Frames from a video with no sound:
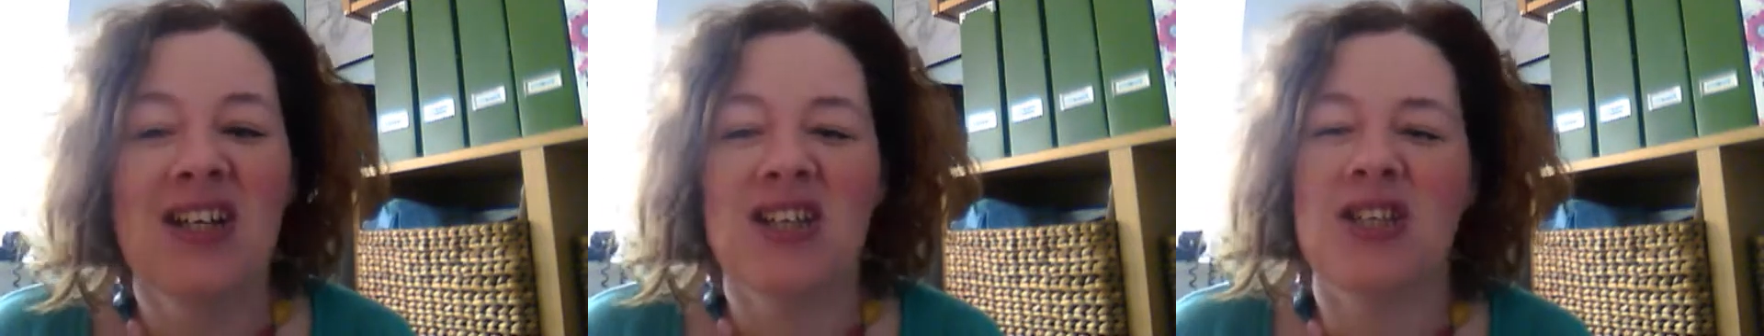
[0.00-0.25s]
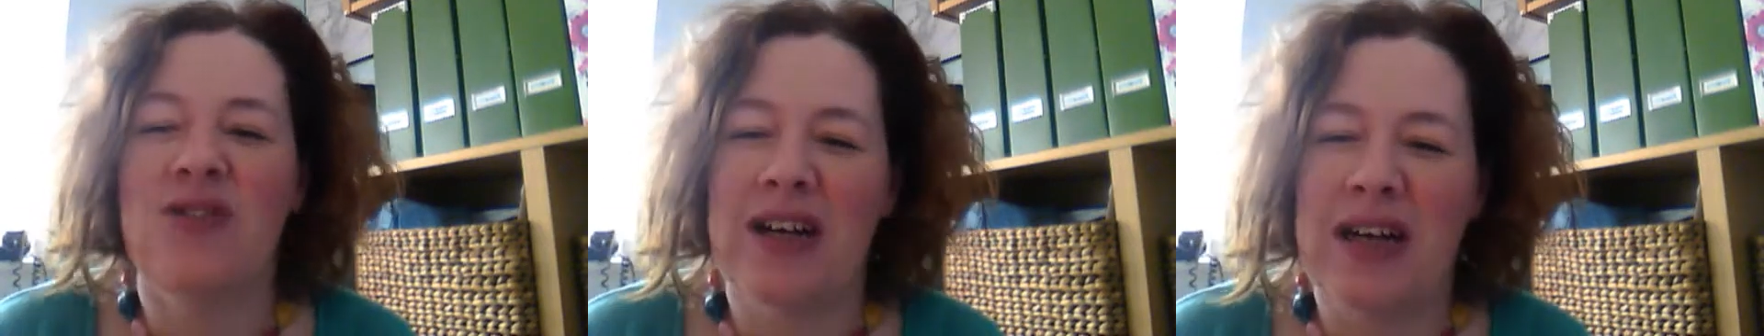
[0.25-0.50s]

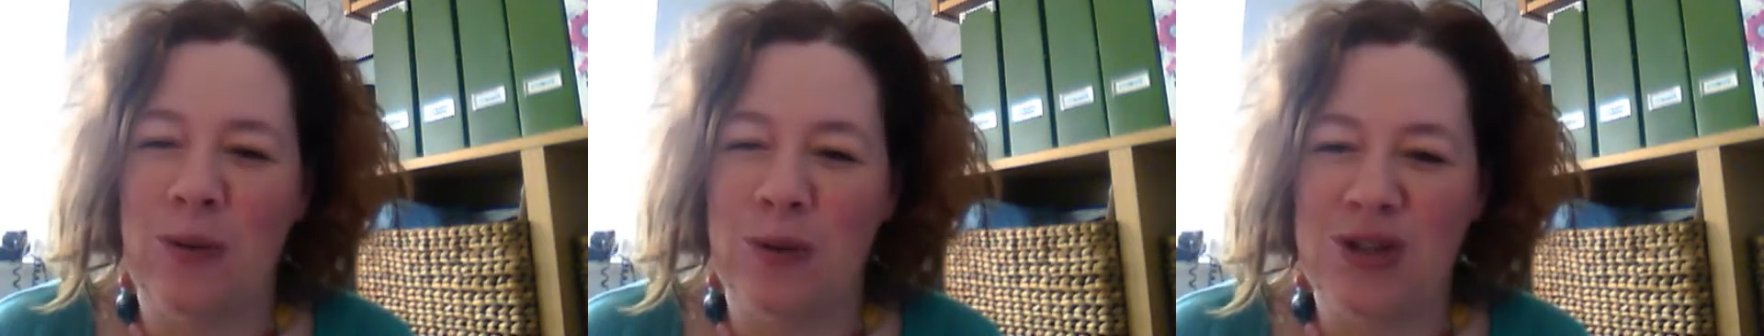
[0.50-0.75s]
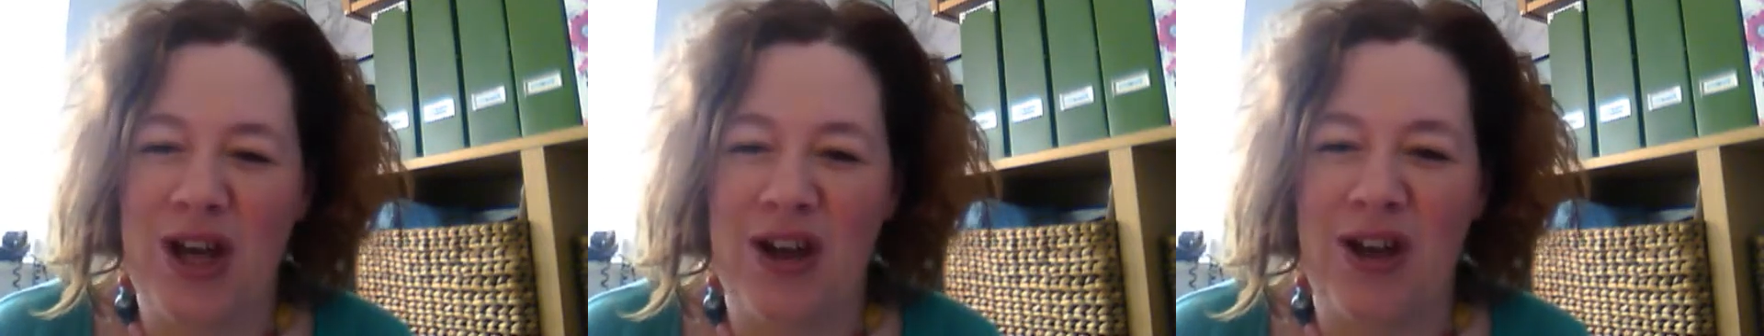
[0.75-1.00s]
just to find out
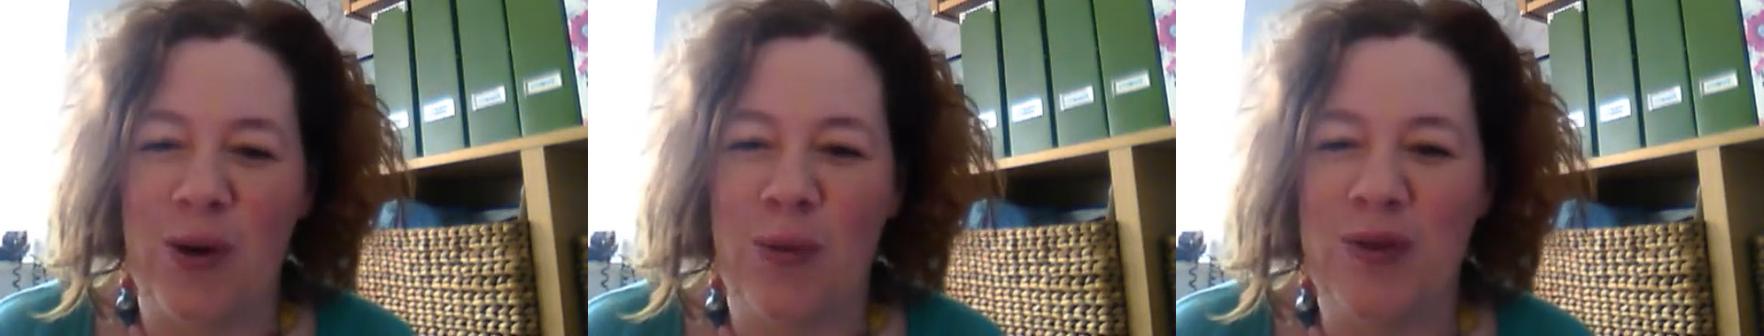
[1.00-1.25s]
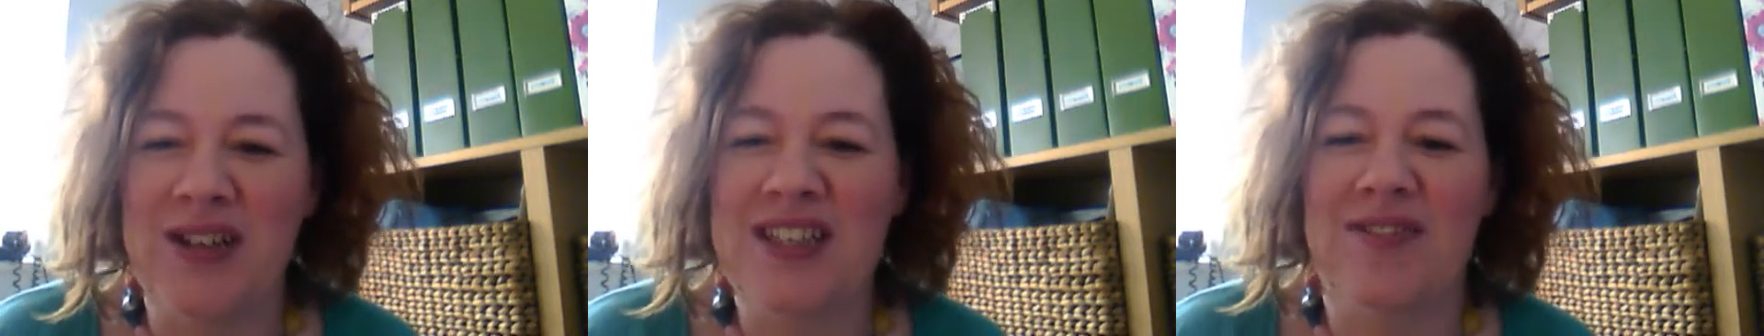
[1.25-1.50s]
what's going
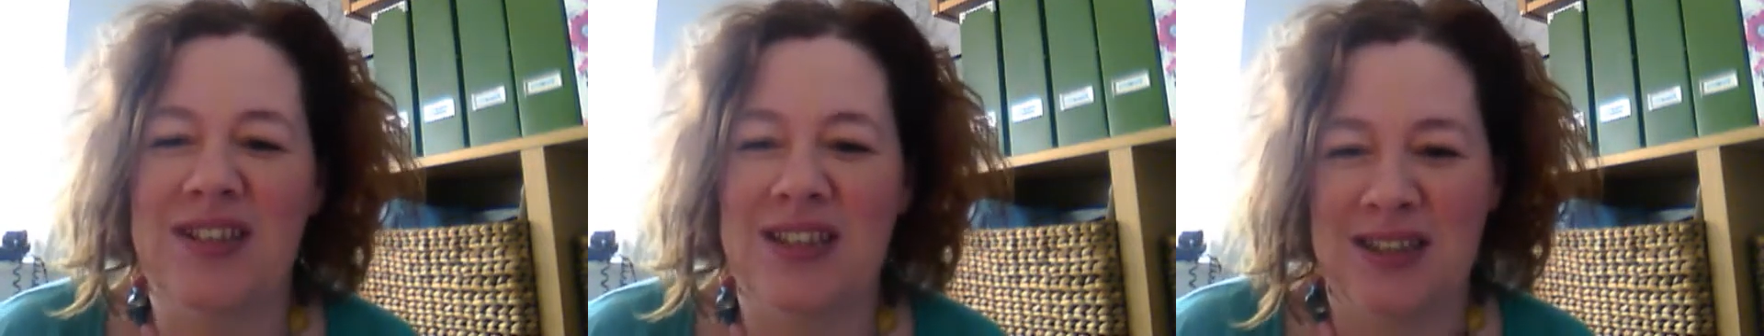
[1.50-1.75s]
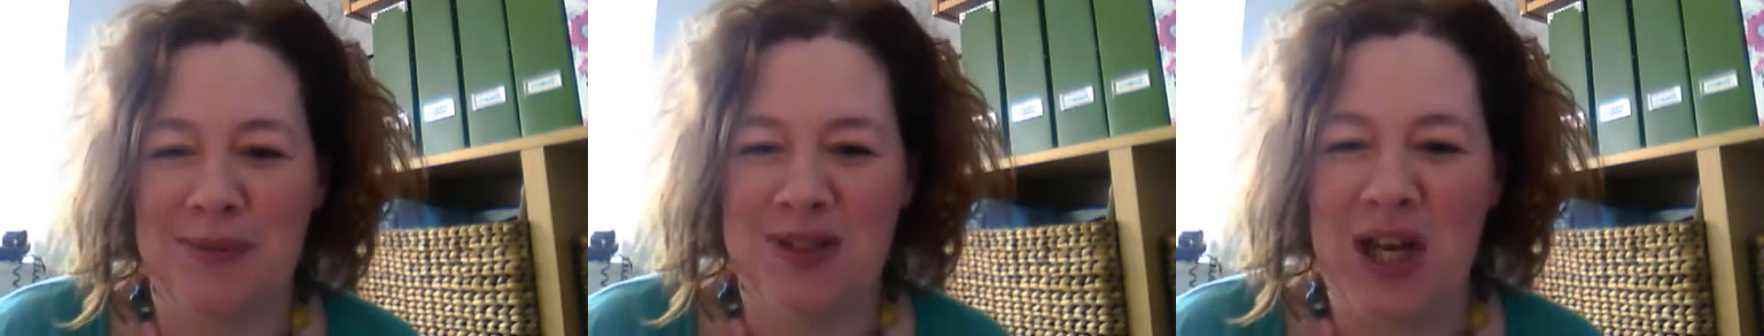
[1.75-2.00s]
on with the Savvy
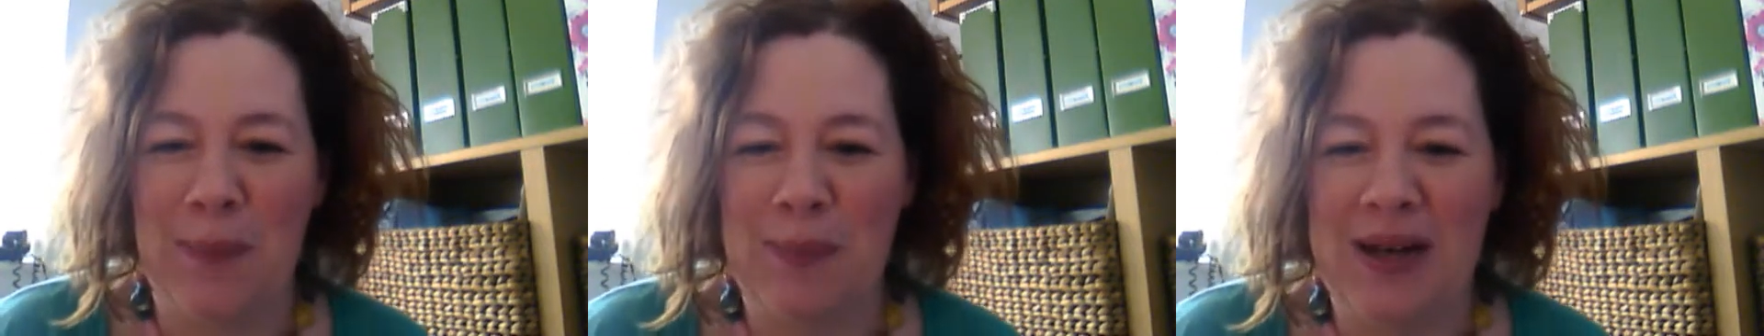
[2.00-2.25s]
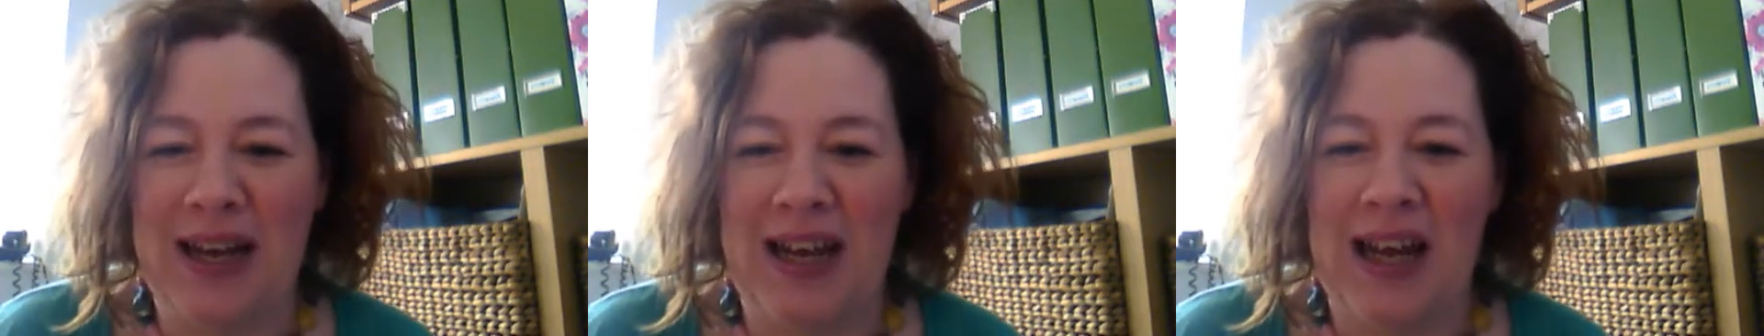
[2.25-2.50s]
Systems
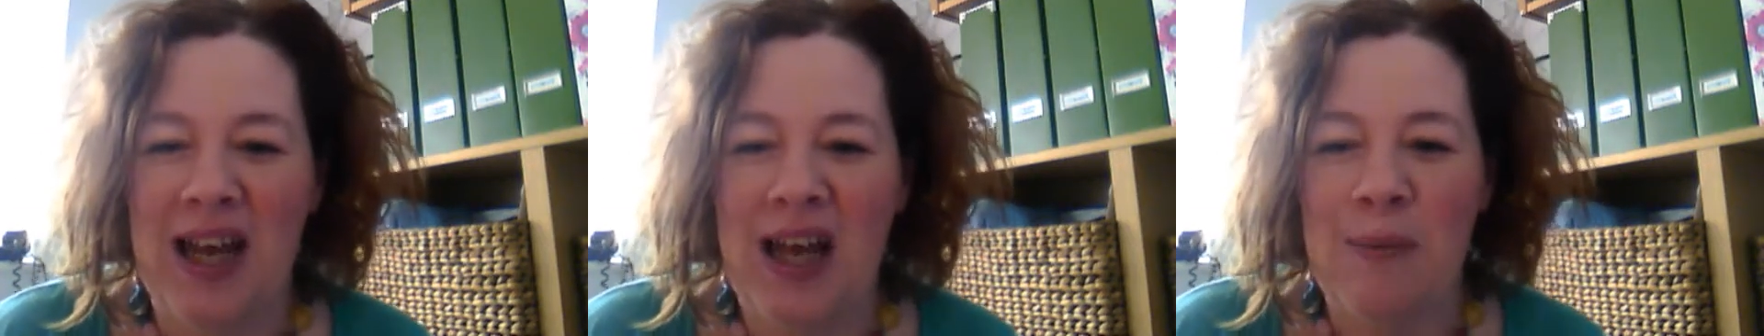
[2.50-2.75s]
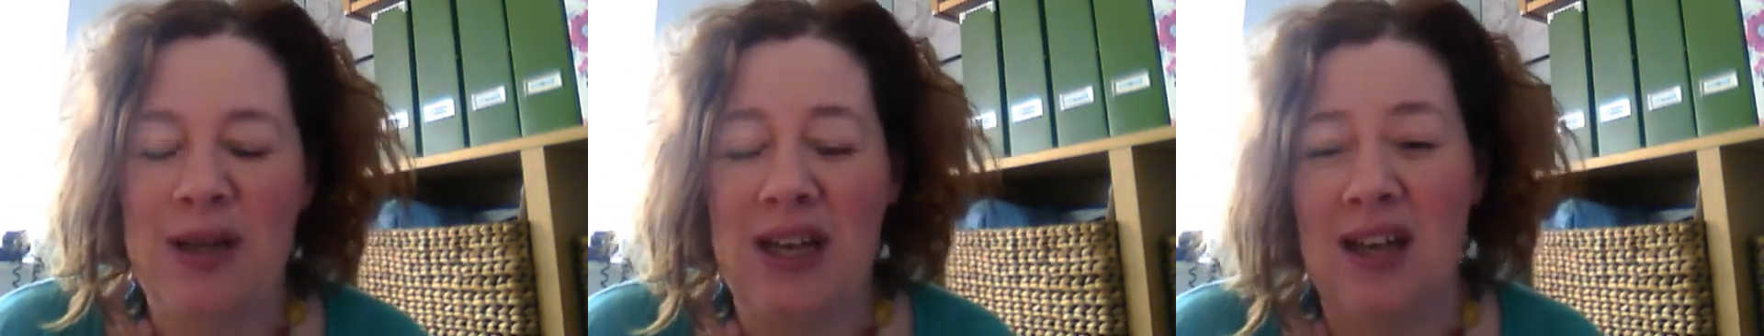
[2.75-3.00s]
company,
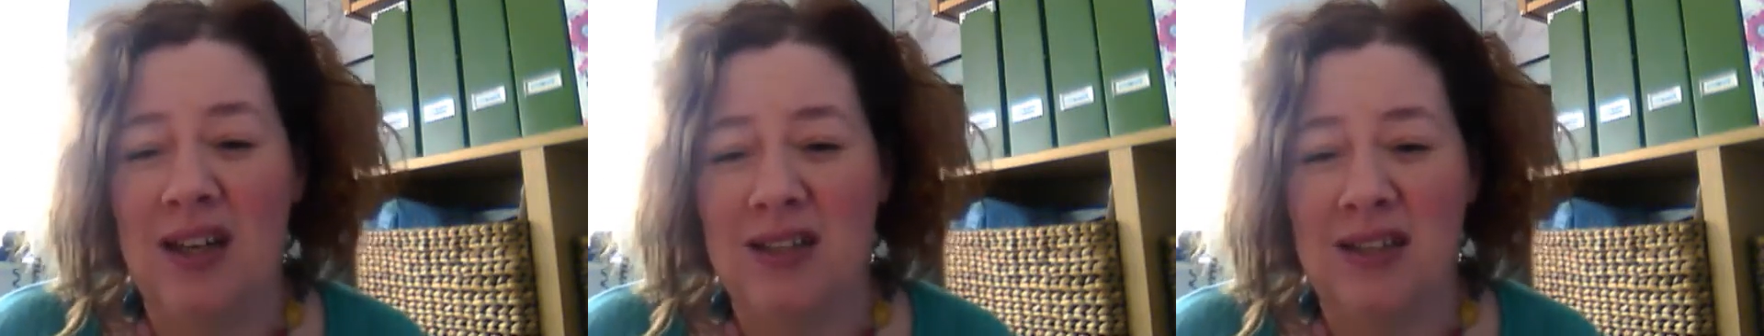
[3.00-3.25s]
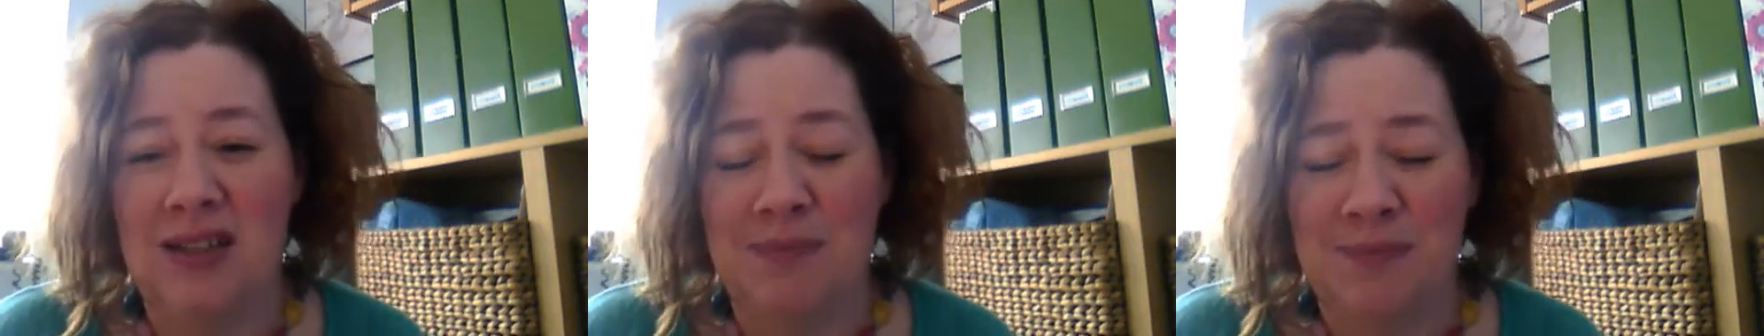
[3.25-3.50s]

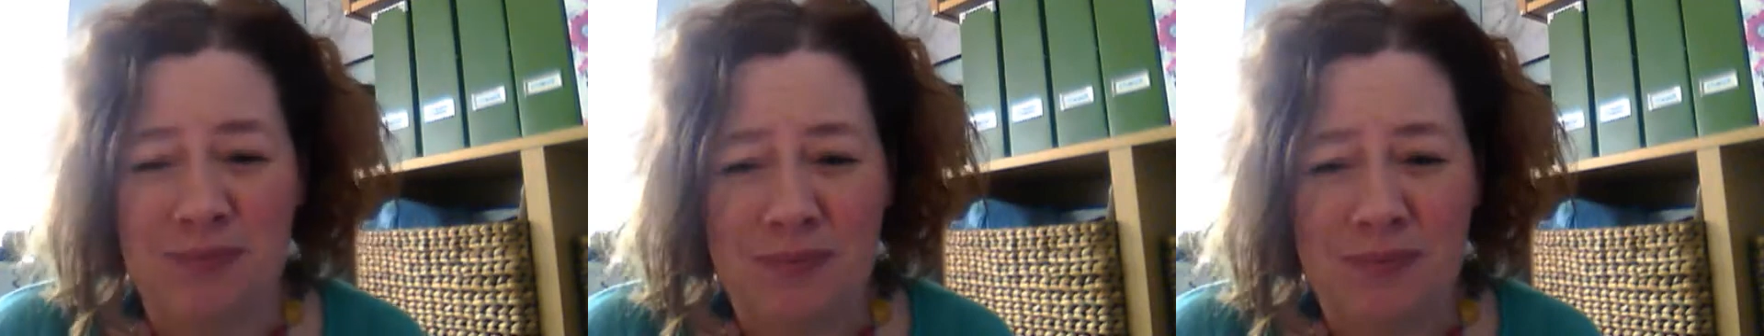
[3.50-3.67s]
because